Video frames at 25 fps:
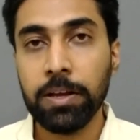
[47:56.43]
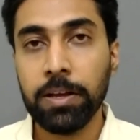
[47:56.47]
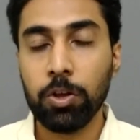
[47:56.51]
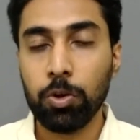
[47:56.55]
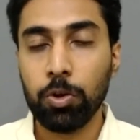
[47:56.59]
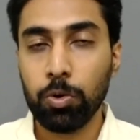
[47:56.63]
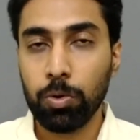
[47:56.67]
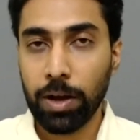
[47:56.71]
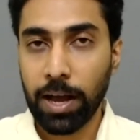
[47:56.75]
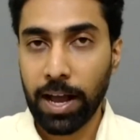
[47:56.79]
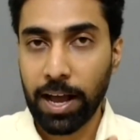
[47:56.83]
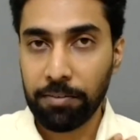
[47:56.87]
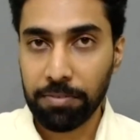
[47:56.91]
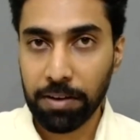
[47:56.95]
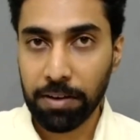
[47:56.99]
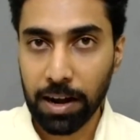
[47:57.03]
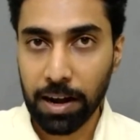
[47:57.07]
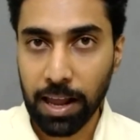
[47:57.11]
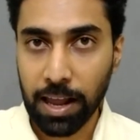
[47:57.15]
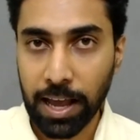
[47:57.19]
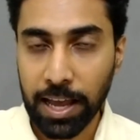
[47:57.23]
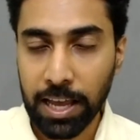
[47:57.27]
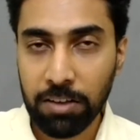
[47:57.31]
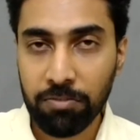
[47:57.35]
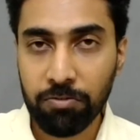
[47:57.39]
You have
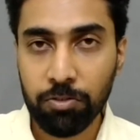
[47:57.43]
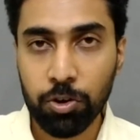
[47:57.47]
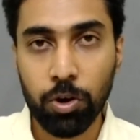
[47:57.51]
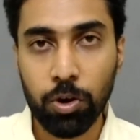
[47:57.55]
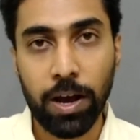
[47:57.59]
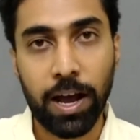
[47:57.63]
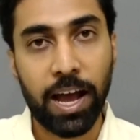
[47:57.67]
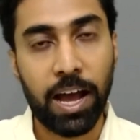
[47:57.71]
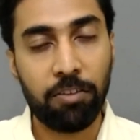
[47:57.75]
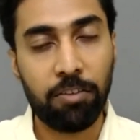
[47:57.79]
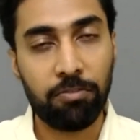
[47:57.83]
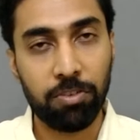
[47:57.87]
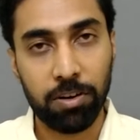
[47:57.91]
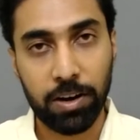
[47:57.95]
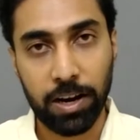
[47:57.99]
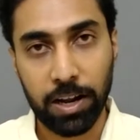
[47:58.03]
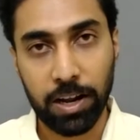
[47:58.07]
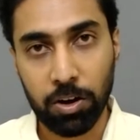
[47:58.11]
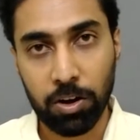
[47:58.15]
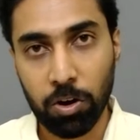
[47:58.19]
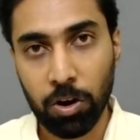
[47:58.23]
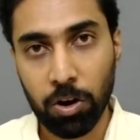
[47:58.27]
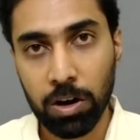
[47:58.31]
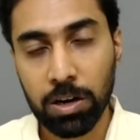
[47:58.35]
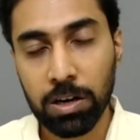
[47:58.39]
live, you have
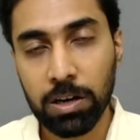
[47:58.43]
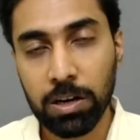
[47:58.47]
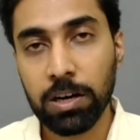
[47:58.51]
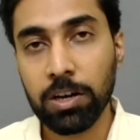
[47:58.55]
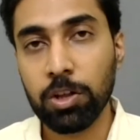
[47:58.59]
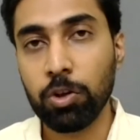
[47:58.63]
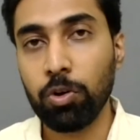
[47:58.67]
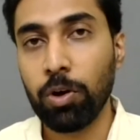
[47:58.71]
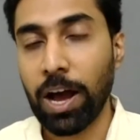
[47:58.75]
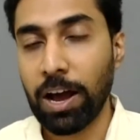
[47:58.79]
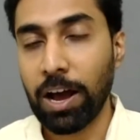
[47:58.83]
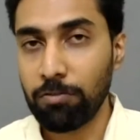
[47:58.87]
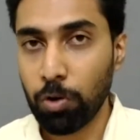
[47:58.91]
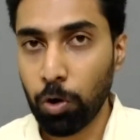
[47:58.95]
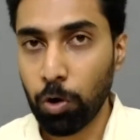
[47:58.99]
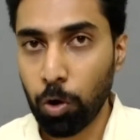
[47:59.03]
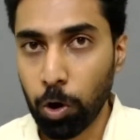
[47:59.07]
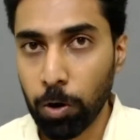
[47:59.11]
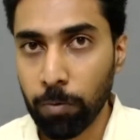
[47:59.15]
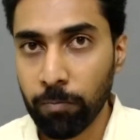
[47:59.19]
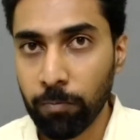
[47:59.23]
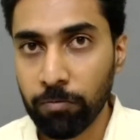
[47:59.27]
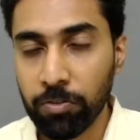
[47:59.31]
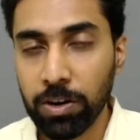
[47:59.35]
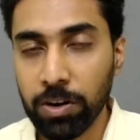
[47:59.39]
recorded, you have
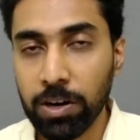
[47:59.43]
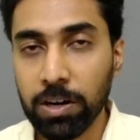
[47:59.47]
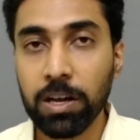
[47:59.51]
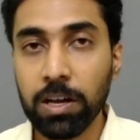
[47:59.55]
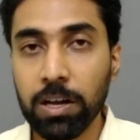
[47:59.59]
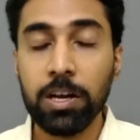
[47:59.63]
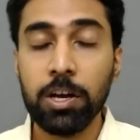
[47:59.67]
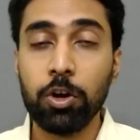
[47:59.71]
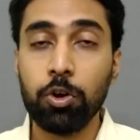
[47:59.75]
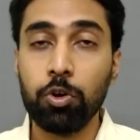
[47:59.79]
homework,